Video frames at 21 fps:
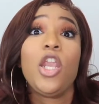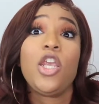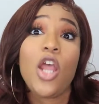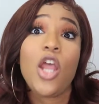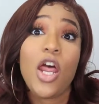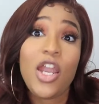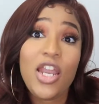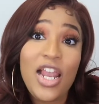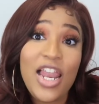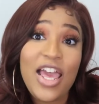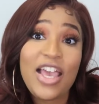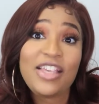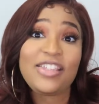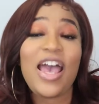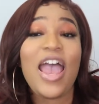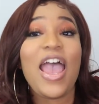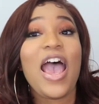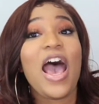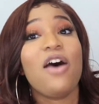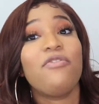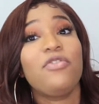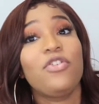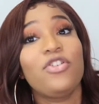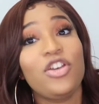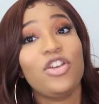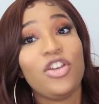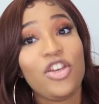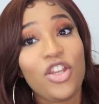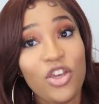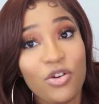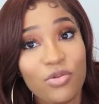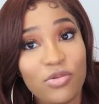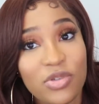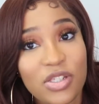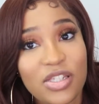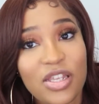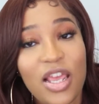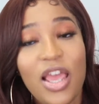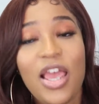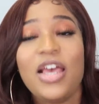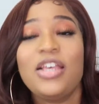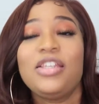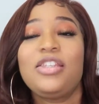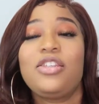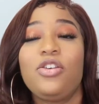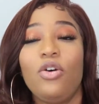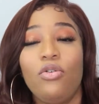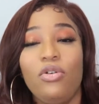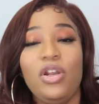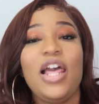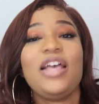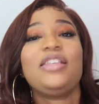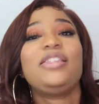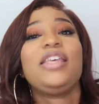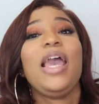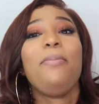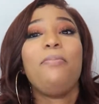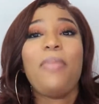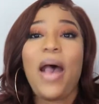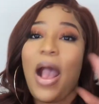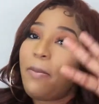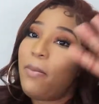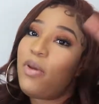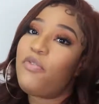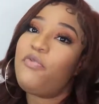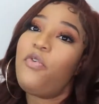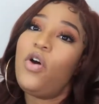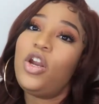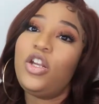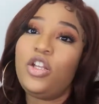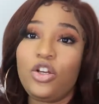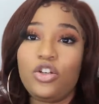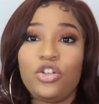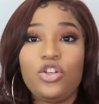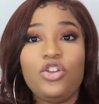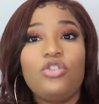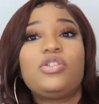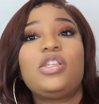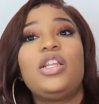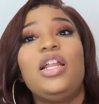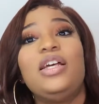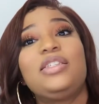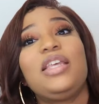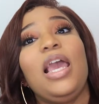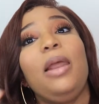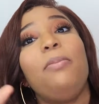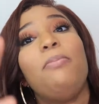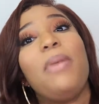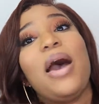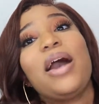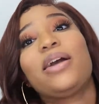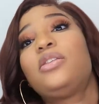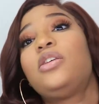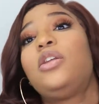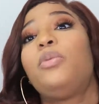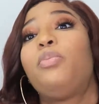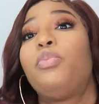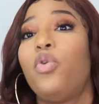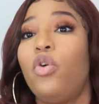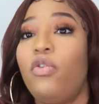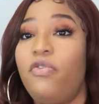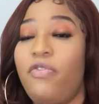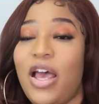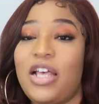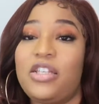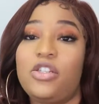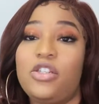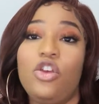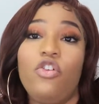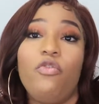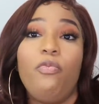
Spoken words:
Nonetheless, I have good news. So let's get back before the good news. Let's get back to the profile. So